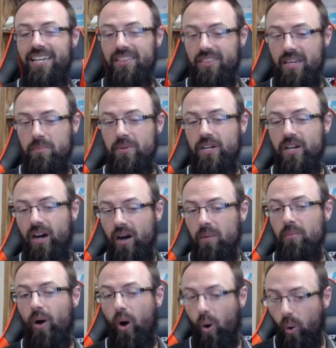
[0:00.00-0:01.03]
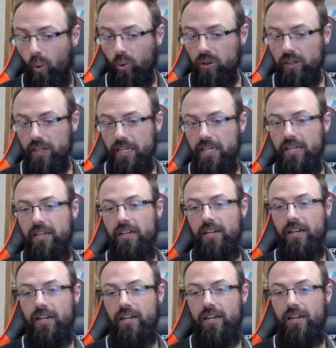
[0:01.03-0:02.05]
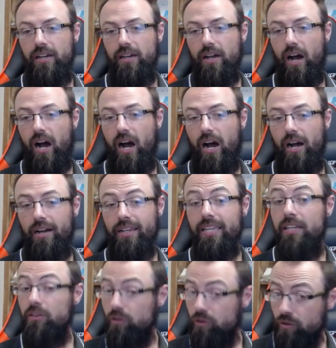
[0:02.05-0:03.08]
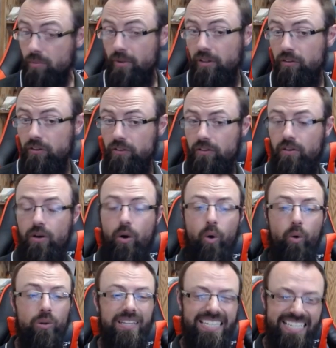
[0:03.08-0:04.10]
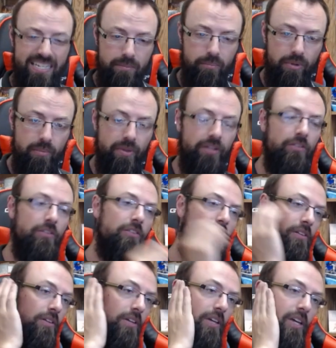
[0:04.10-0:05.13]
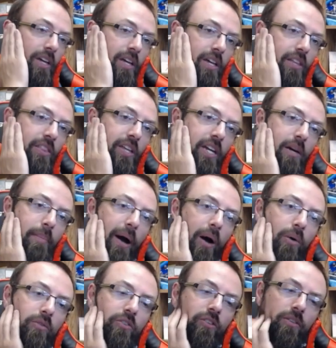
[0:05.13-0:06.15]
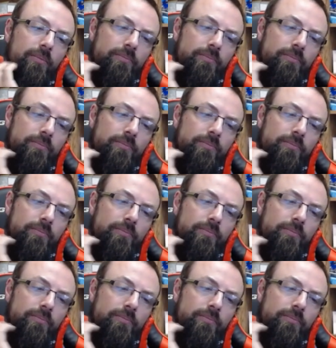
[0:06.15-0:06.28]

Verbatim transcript: they become holy uh, instruments, holy implements. Think about,